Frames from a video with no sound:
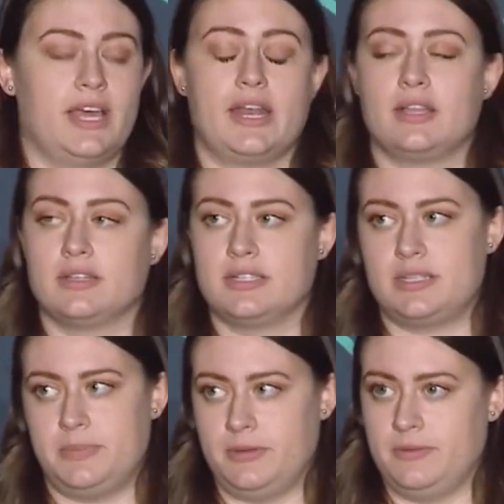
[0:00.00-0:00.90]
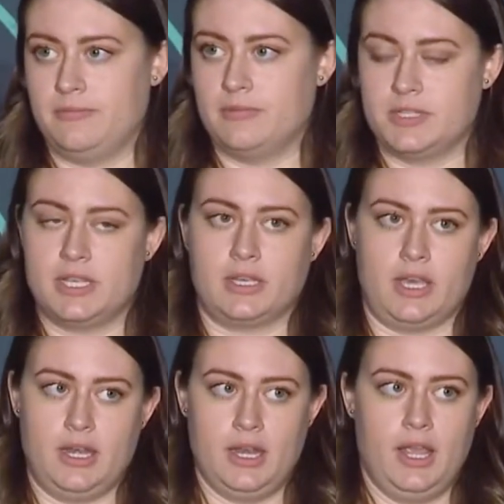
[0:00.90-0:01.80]
and I learned to be
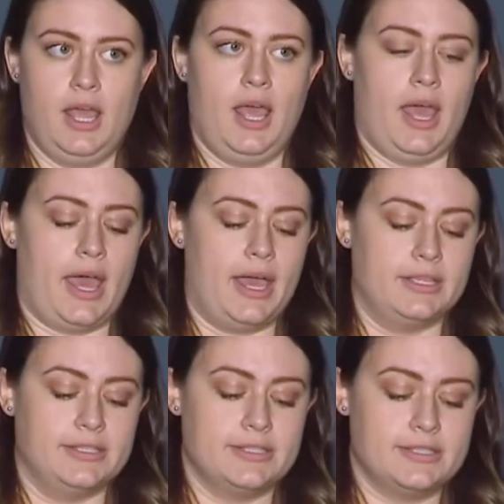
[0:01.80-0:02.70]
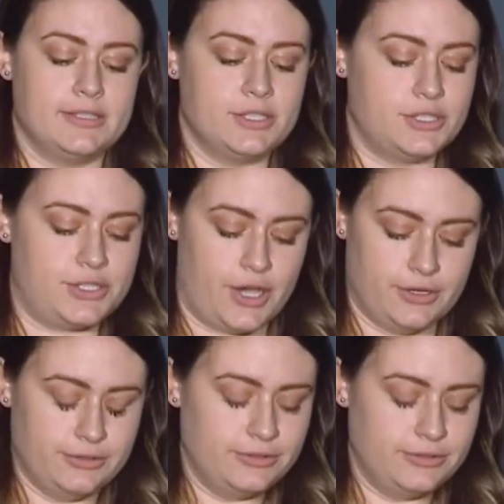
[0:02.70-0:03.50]
resilient. And so